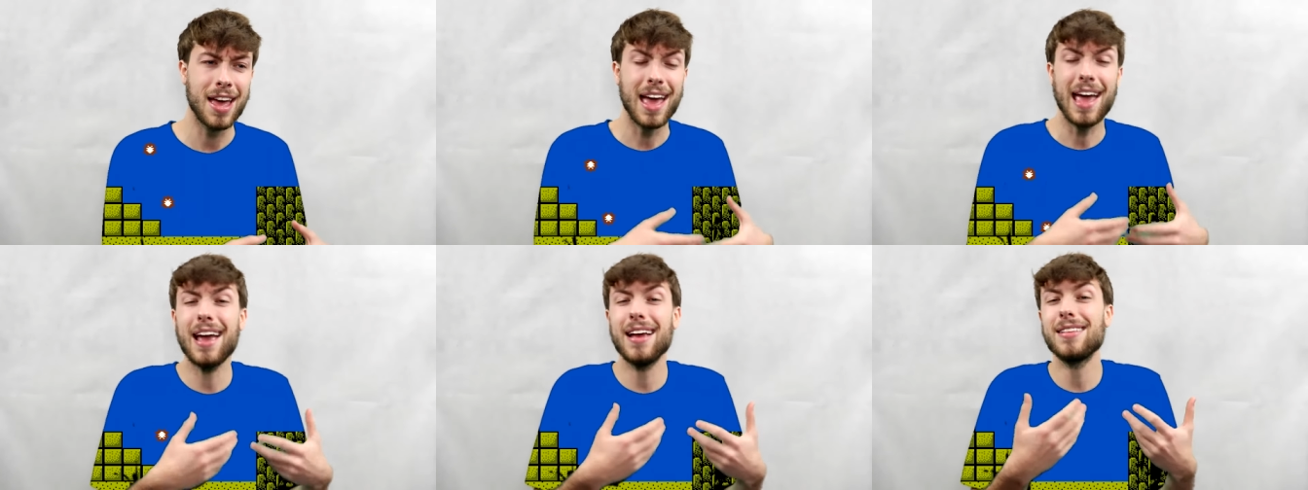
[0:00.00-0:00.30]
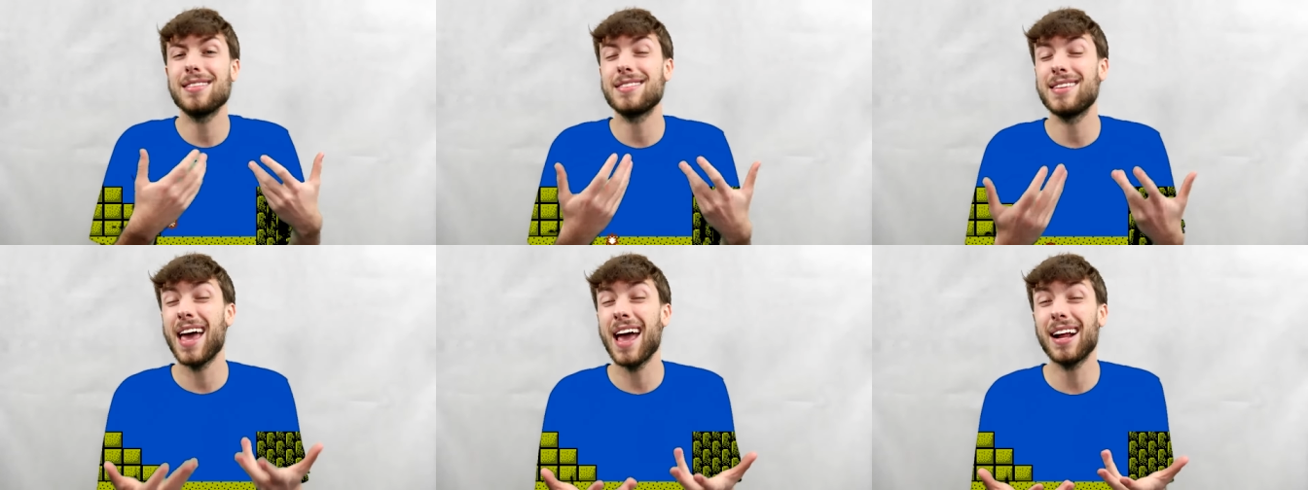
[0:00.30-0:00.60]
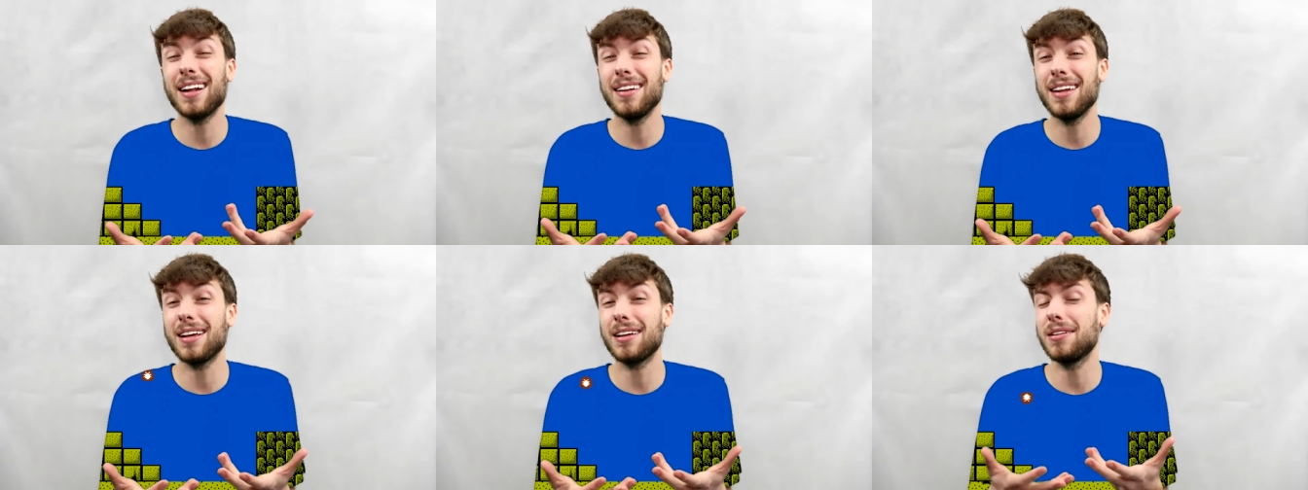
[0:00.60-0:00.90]
and
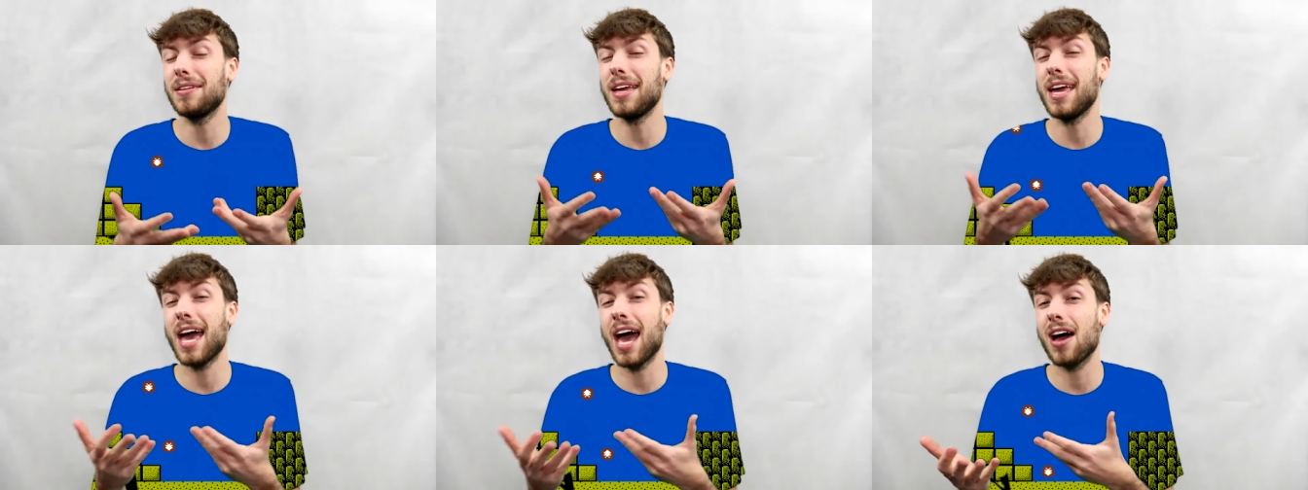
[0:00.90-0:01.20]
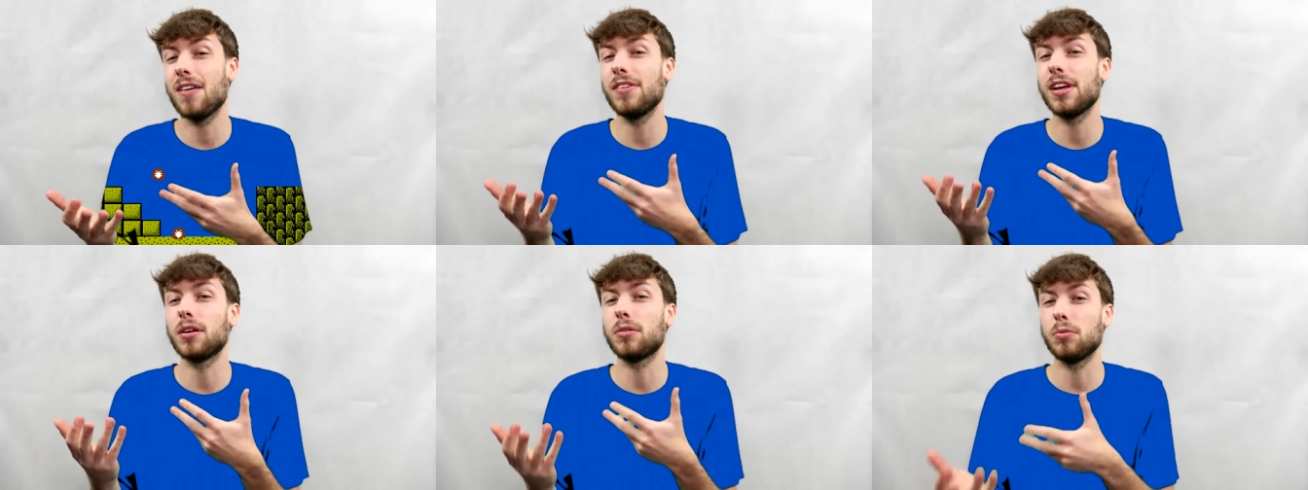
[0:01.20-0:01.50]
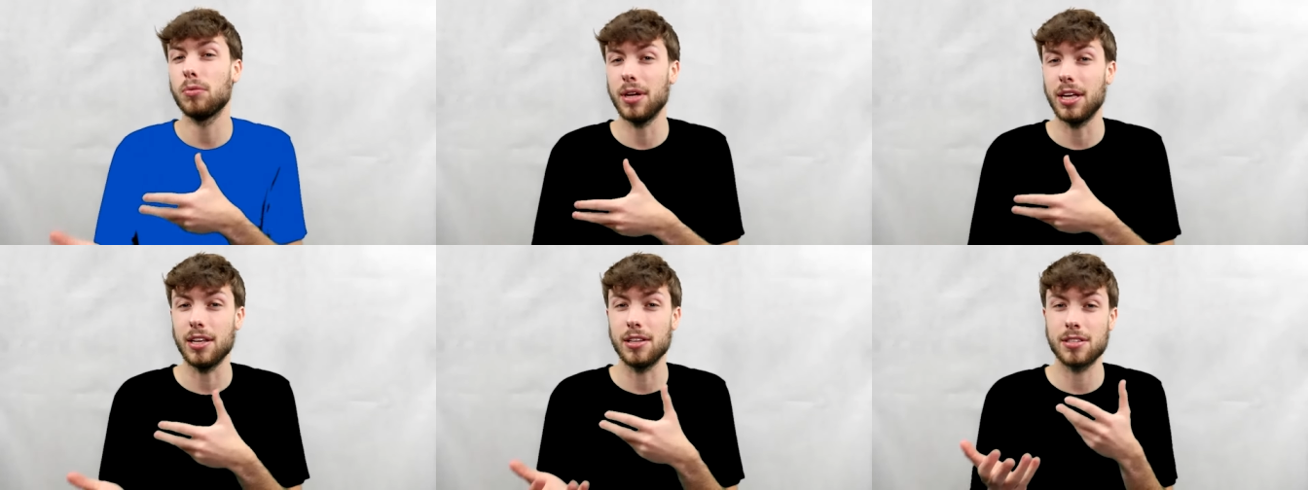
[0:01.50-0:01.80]
technically
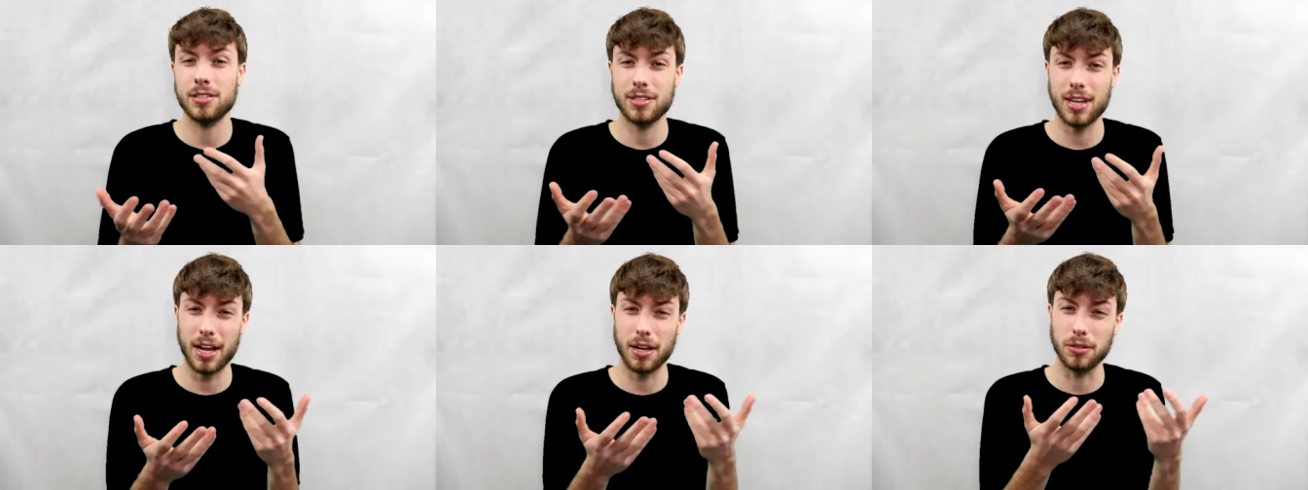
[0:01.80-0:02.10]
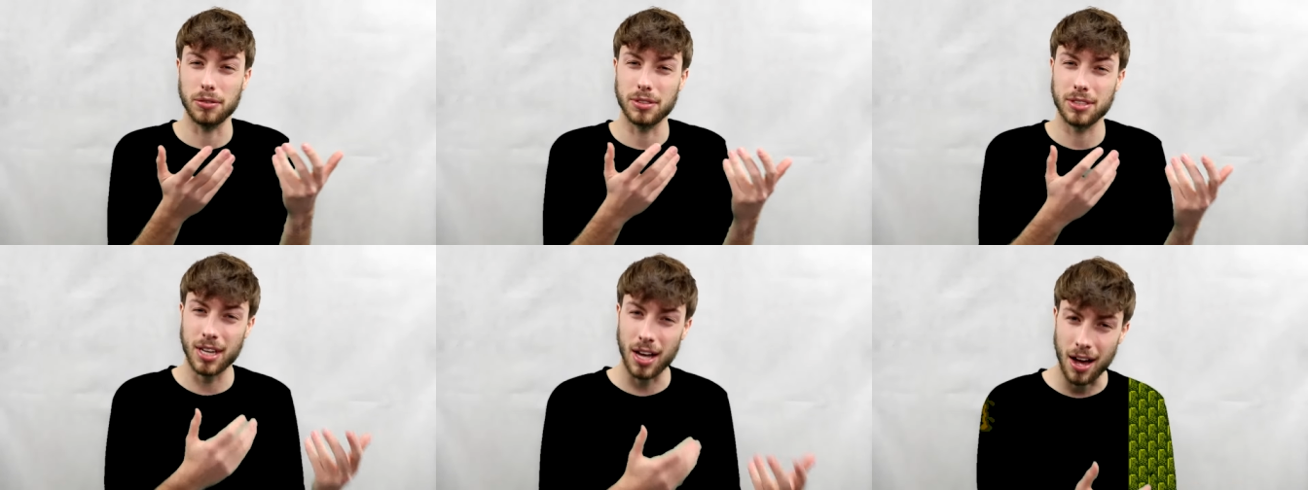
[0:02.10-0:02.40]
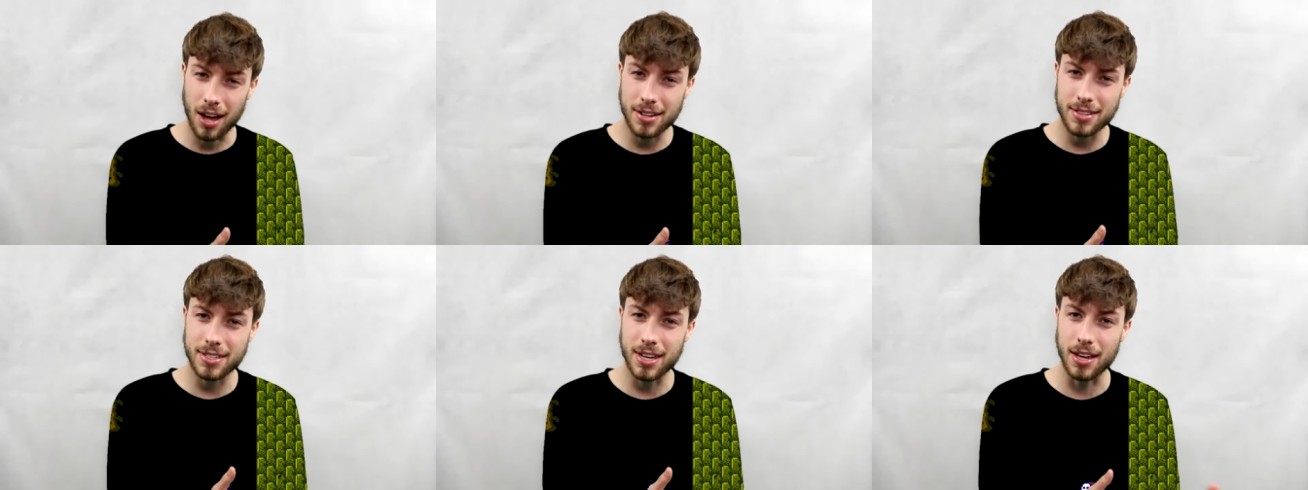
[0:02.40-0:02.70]
having recycled
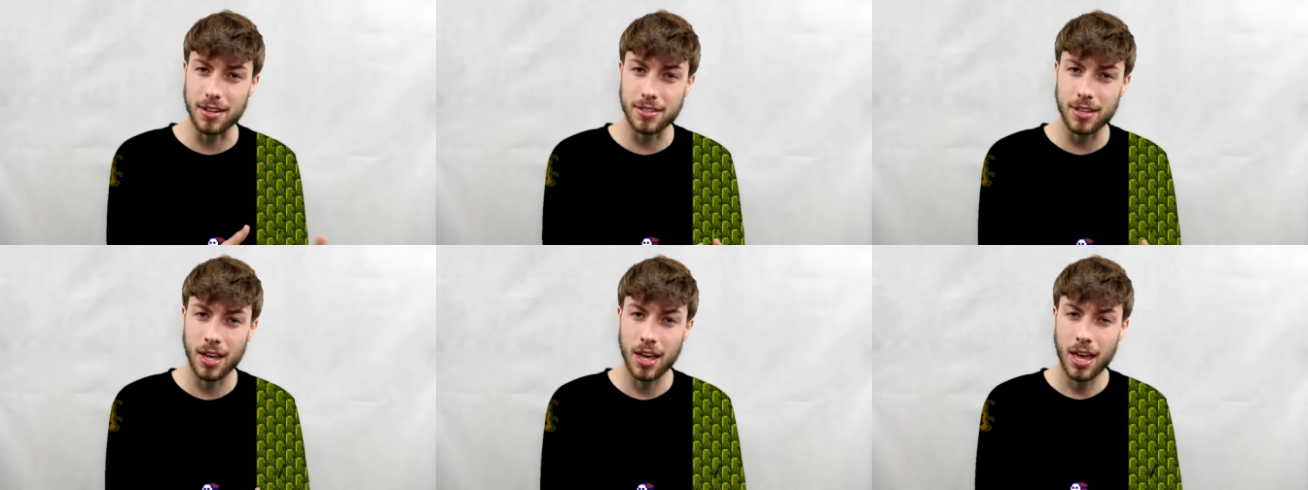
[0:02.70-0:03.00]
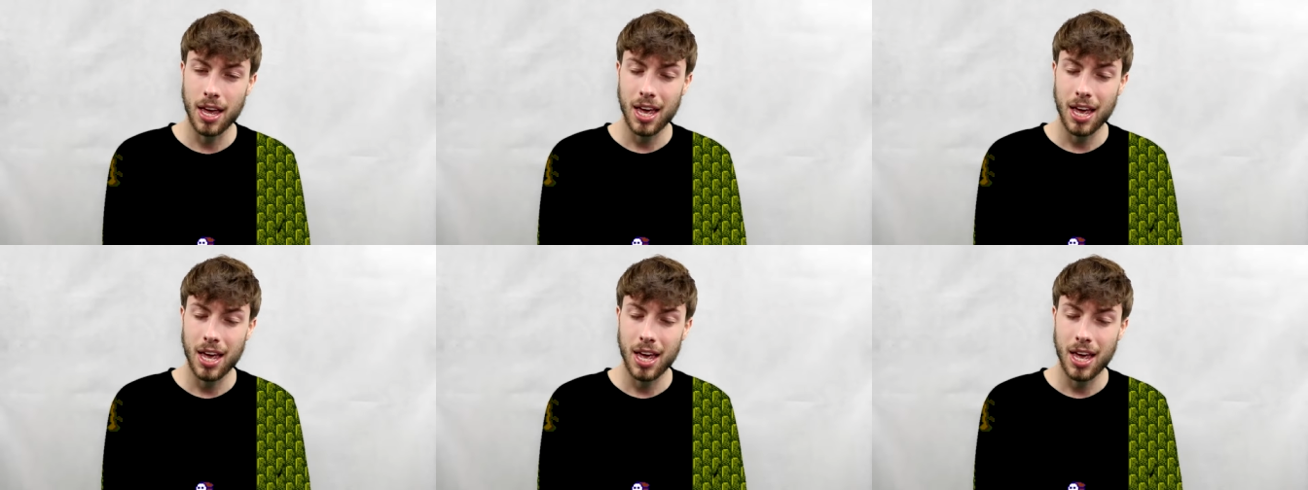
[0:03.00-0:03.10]
content.